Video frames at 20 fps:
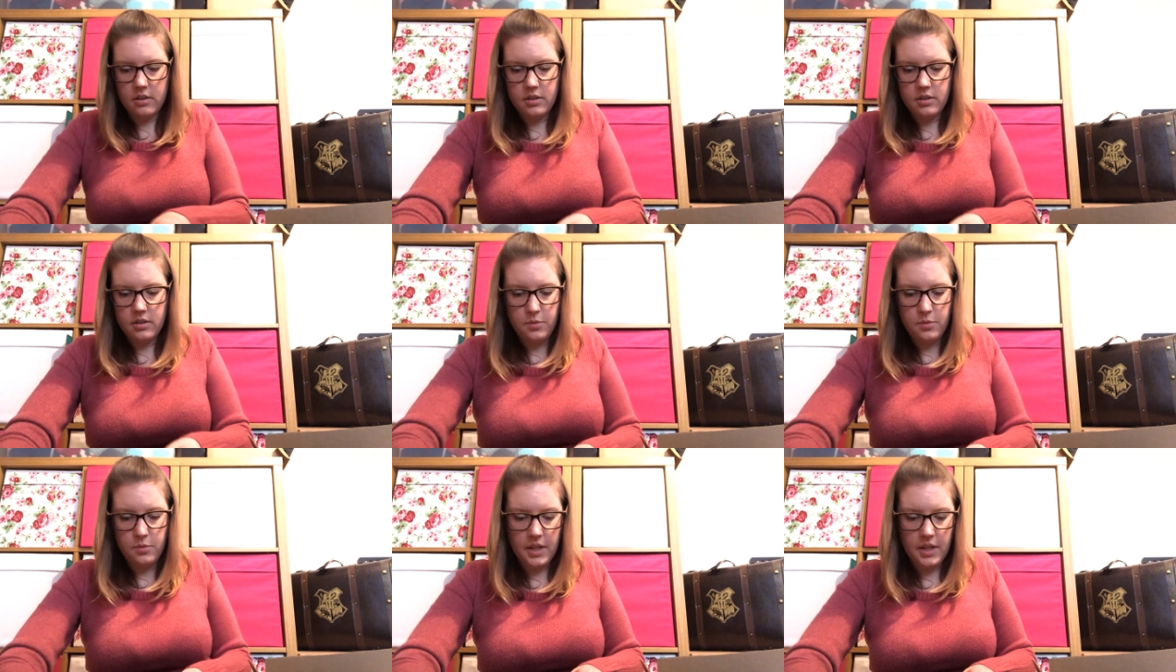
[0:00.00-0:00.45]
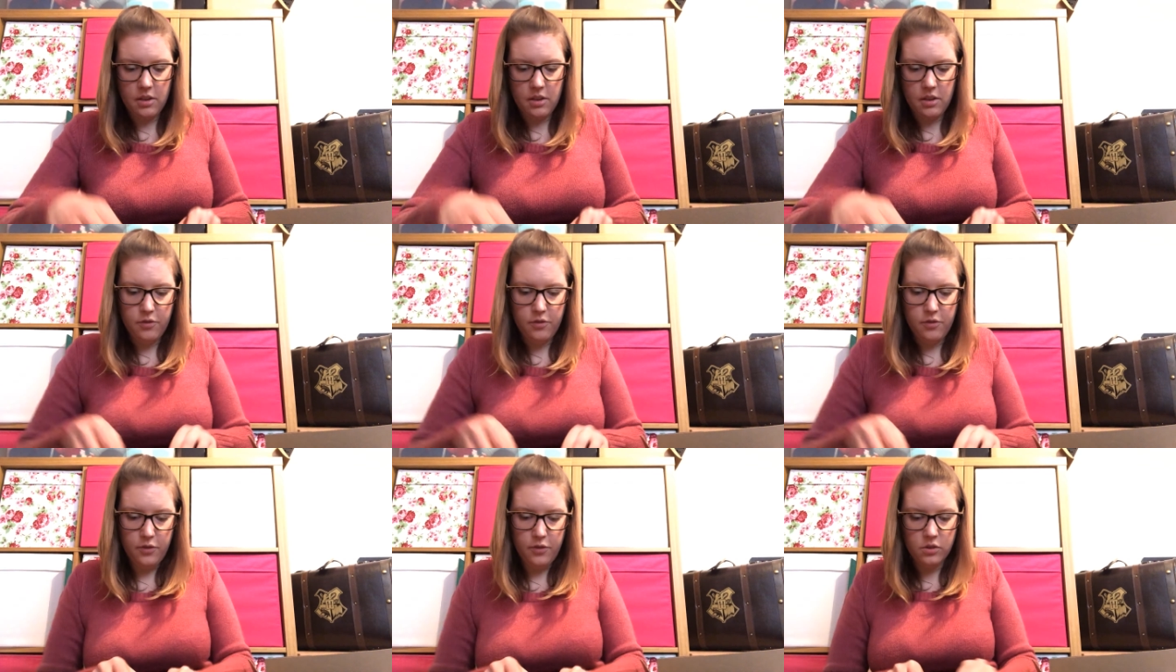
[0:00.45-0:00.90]
so we get
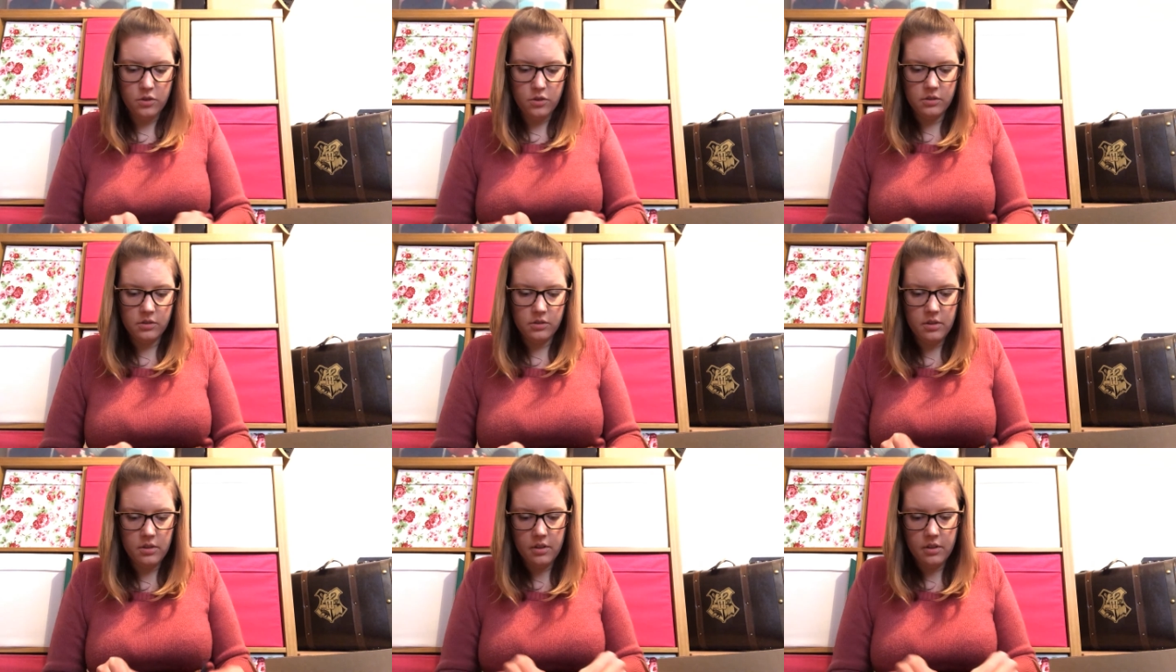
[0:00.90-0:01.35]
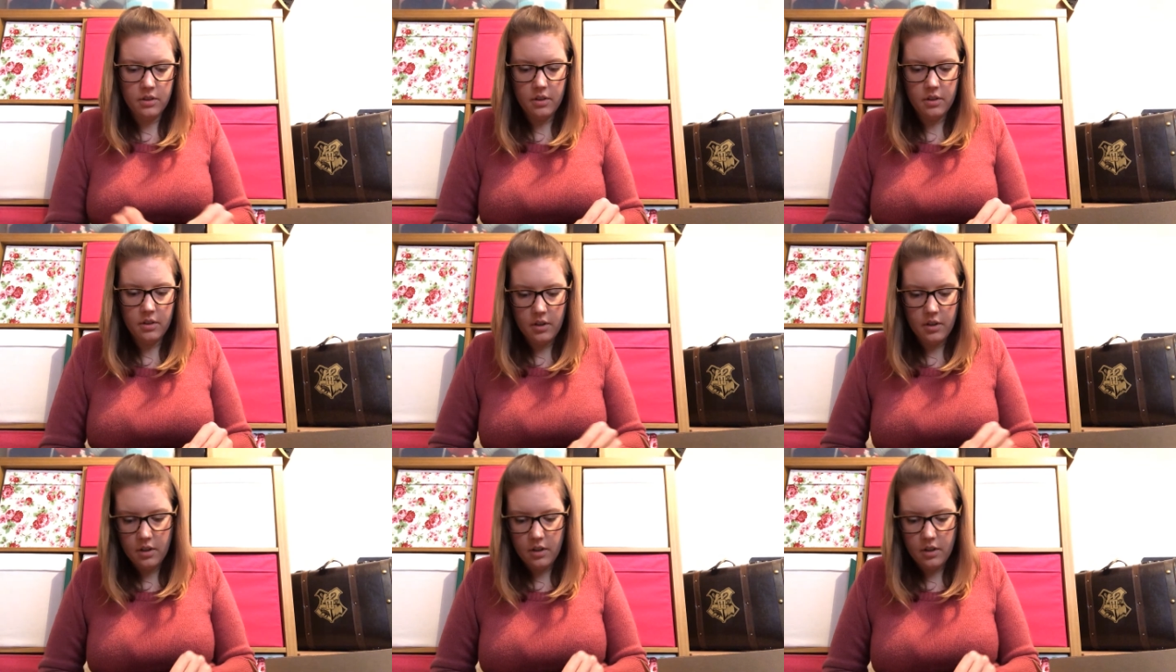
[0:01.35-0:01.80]
the full
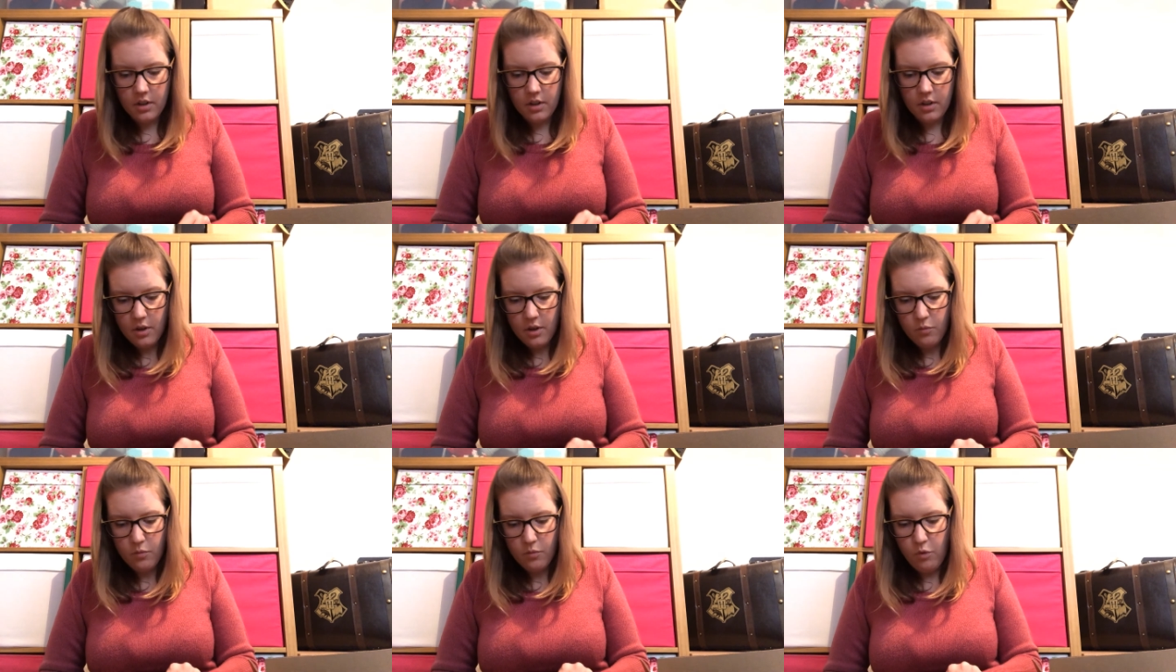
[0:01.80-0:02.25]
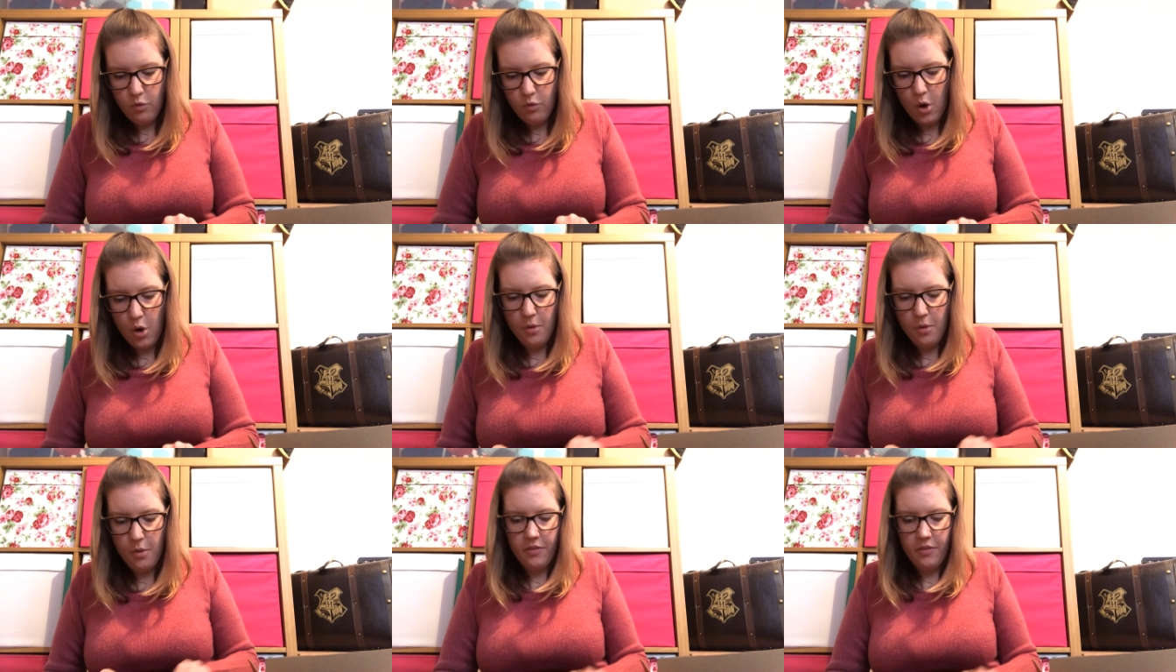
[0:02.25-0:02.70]

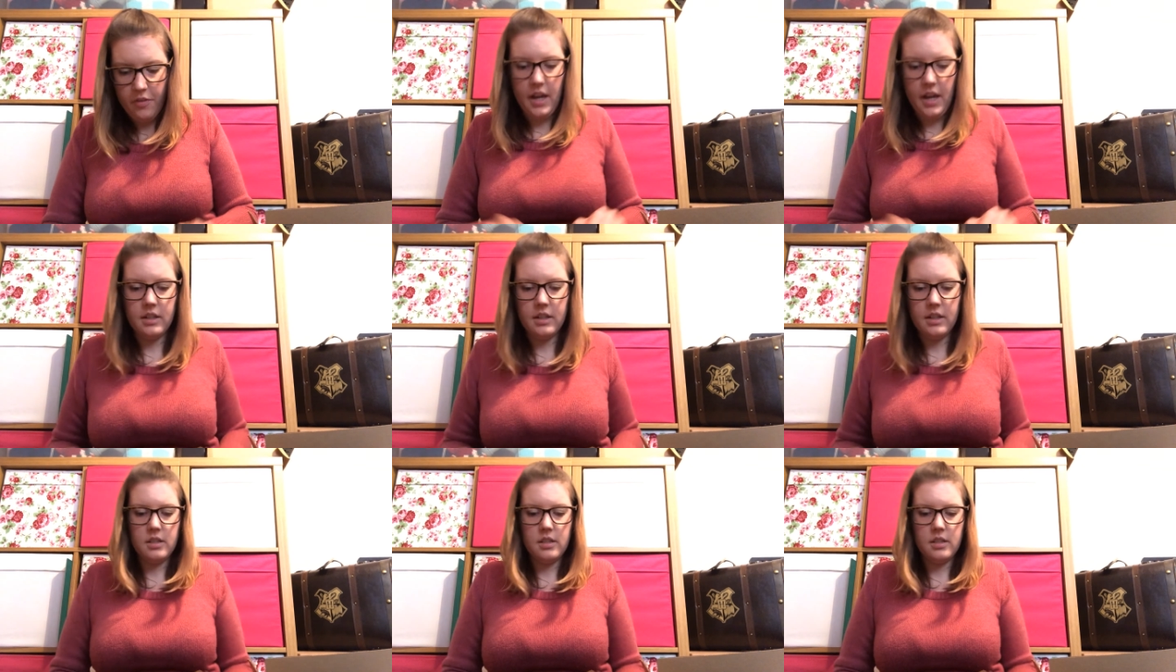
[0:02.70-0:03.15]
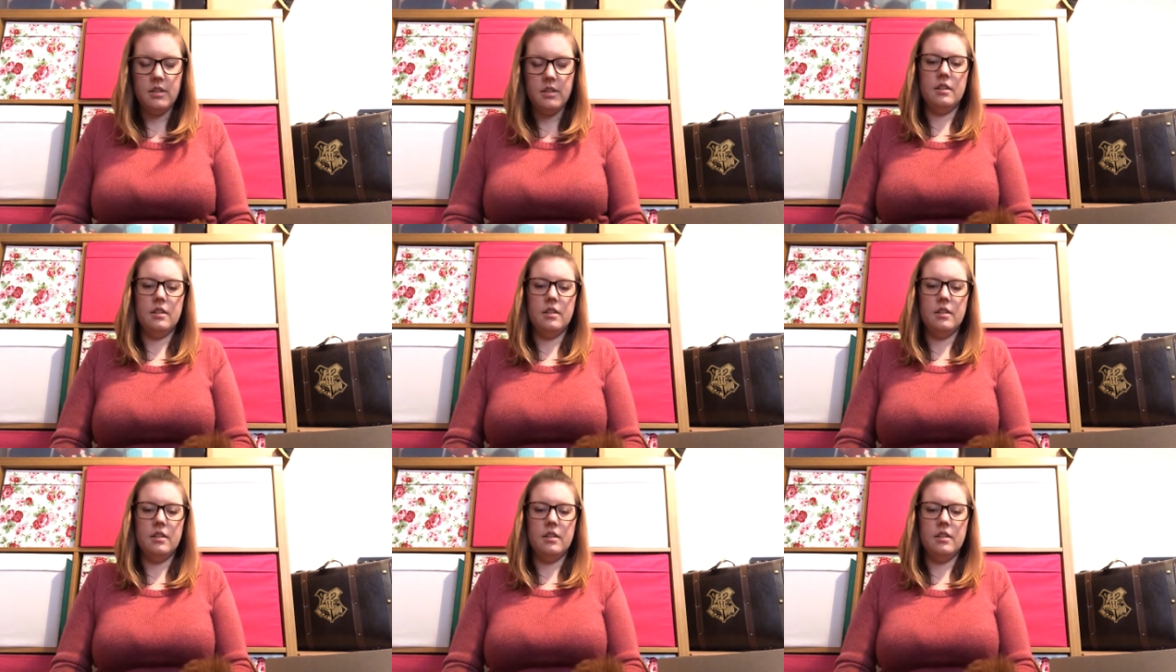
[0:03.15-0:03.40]
robe effect.